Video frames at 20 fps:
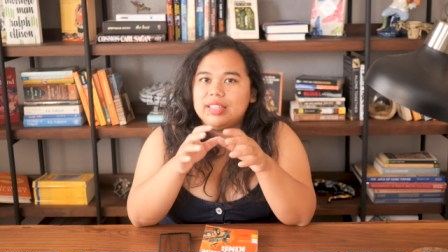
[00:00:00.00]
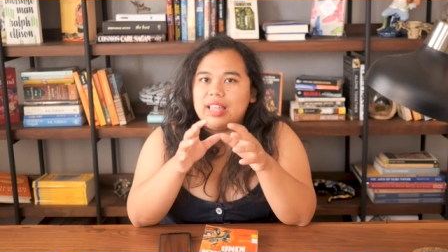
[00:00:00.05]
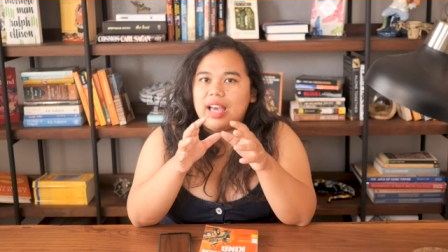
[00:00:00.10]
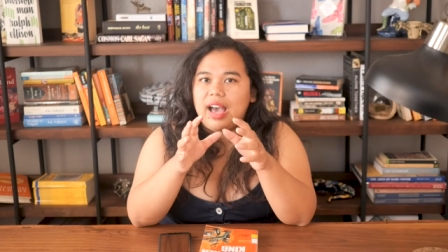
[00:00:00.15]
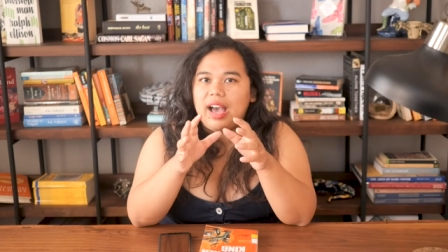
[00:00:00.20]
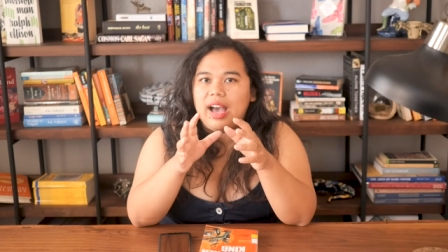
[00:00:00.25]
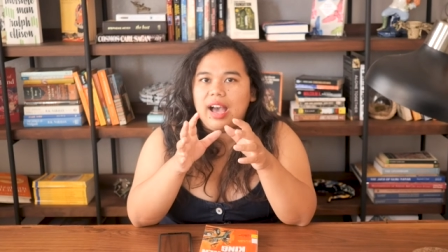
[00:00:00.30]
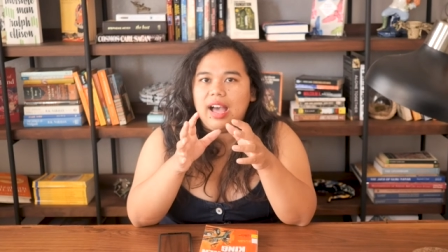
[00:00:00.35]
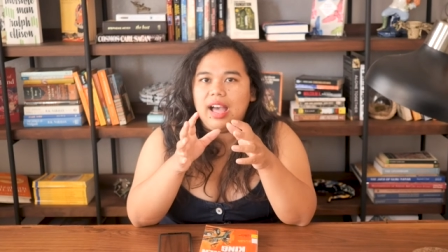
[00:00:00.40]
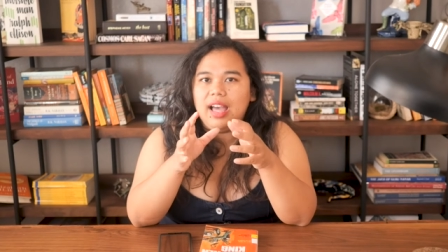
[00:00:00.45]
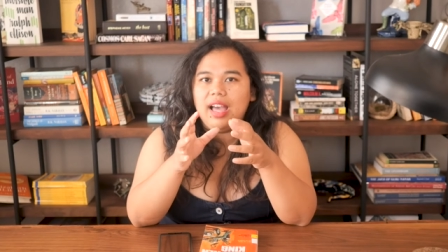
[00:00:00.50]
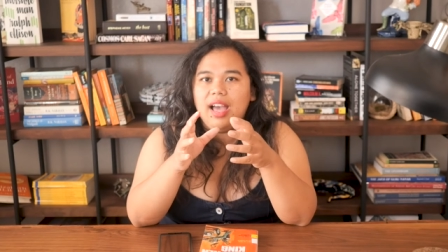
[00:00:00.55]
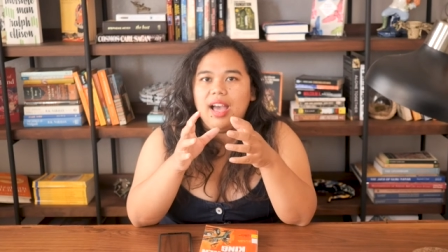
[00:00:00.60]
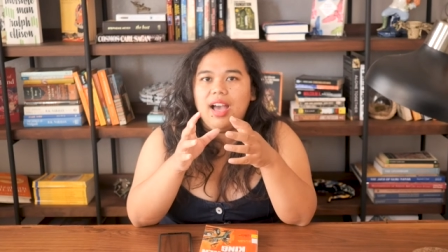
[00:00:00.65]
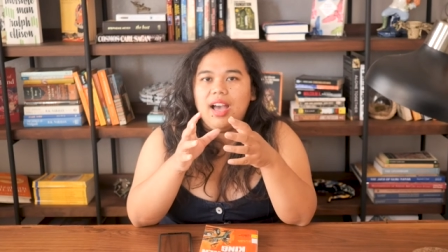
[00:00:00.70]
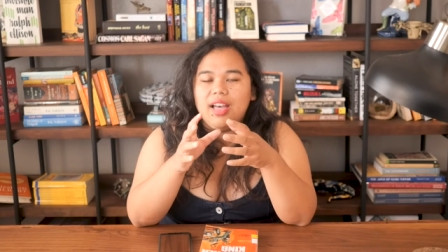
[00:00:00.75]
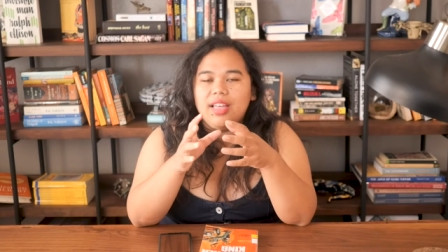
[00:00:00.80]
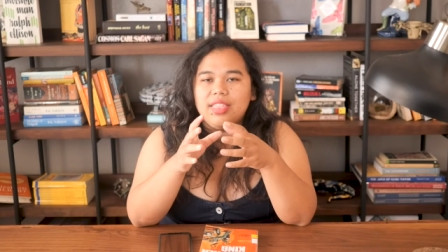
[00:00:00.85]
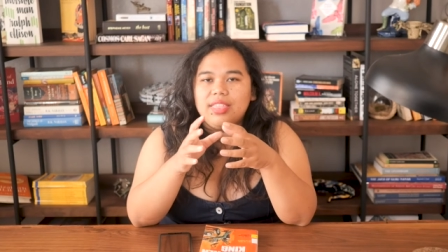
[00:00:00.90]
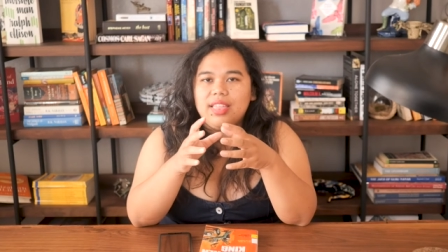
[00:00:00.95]
that
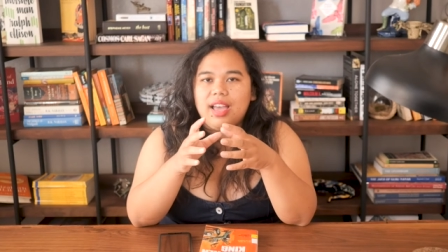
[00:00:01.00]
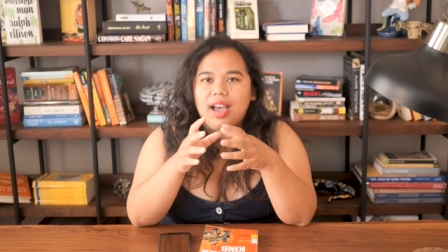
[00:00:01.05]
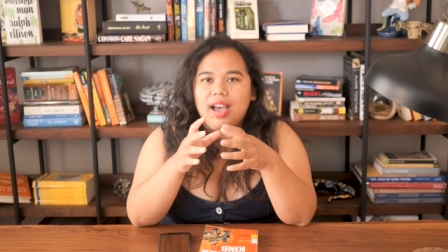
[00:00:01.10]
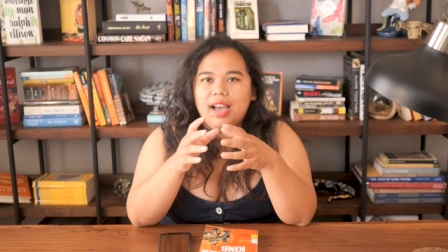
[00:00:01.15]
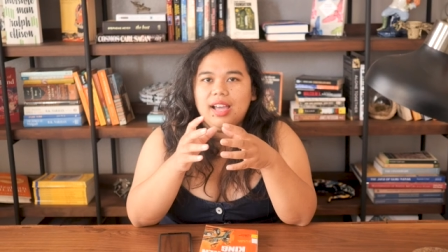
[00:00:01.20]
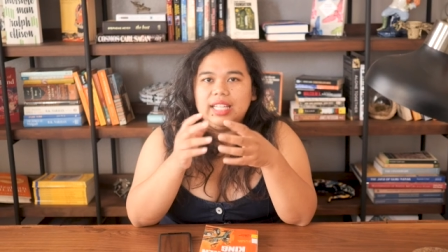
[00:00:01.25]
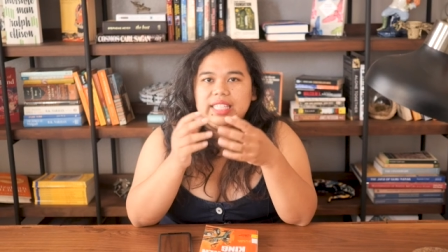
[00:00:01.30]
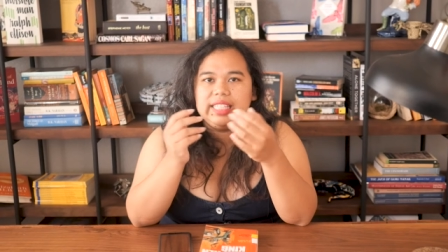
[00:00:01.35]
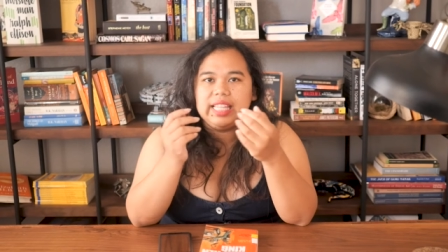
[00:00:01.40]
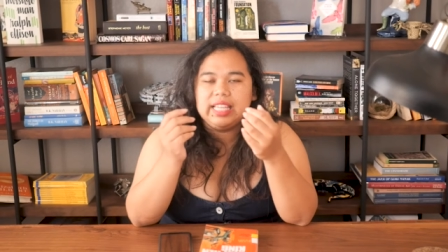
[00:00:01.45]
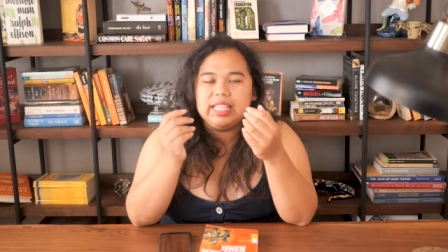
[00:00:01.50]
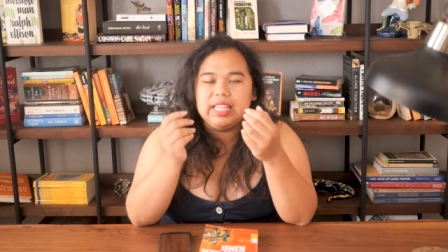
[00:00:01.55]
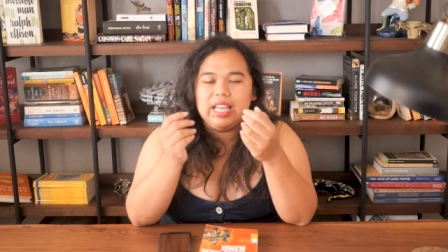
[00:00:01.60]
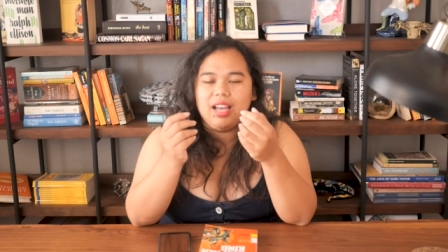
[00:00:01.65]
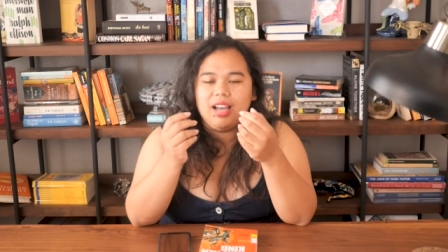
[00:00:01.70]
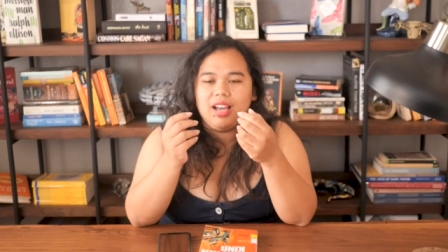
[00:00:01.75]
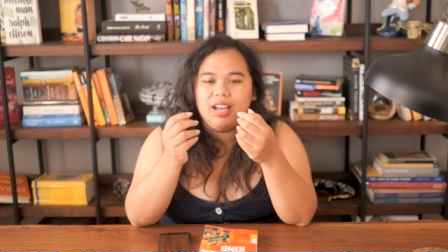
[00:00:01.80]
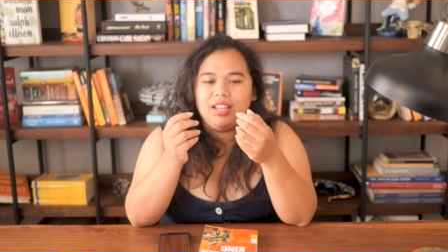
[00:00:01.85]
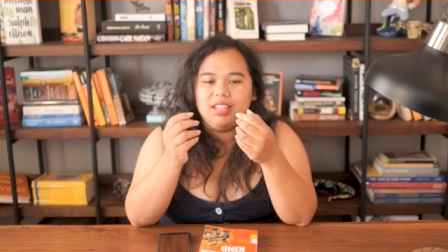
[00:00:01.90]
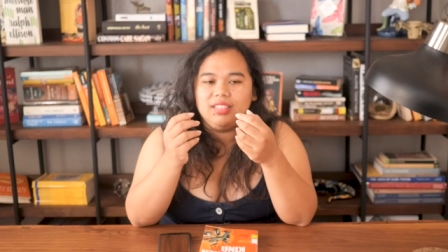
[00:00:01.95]
that that
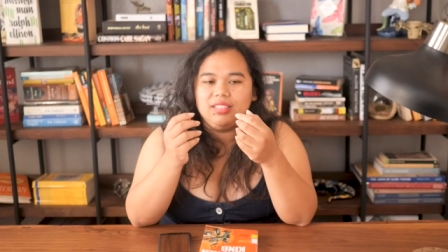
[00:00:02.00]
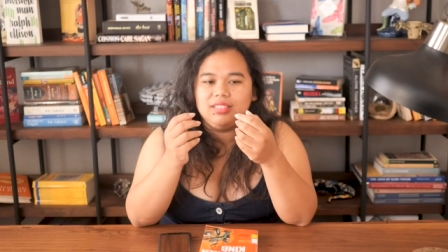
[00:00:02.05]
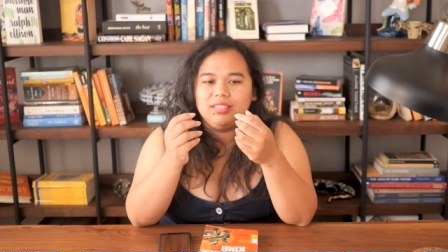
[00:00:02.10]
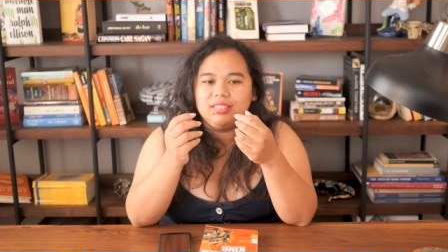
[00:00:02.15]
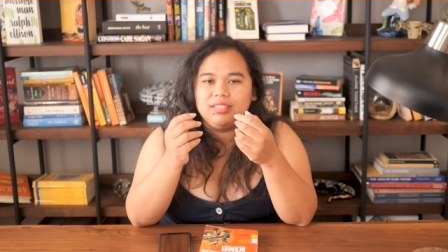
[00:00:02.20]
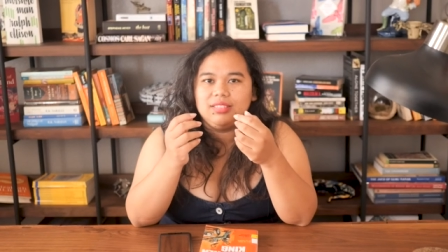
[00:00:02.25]
uh,